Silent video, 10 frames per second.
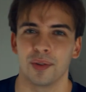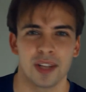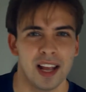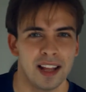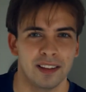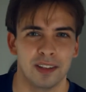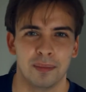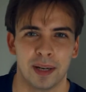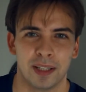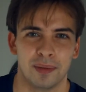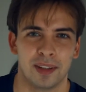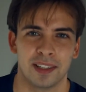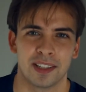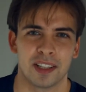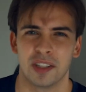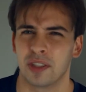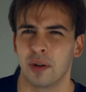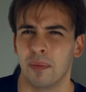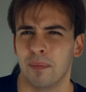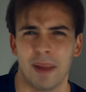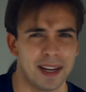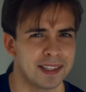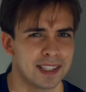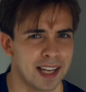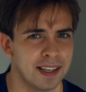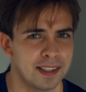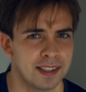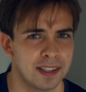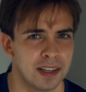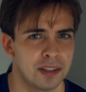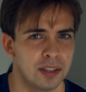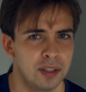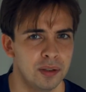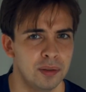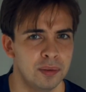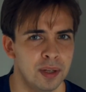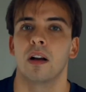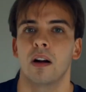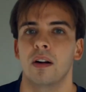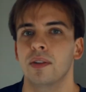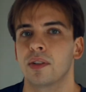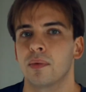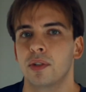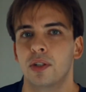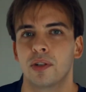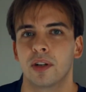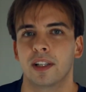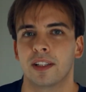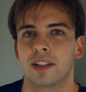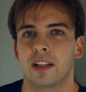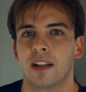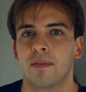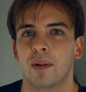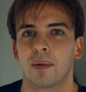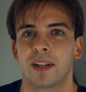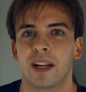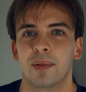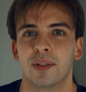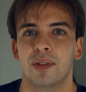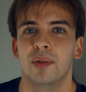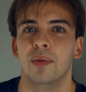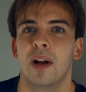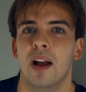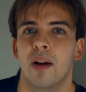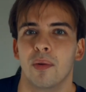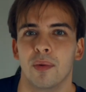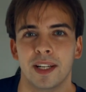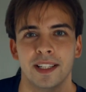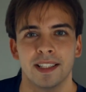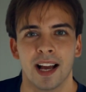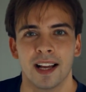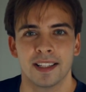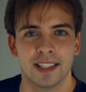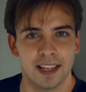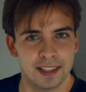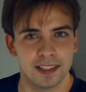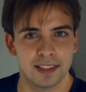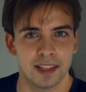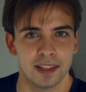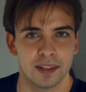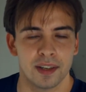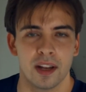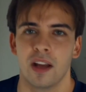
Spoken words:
those little minor things that just don't make sense to you. Also, once you start getting to the level where you're able to read Thai sentences,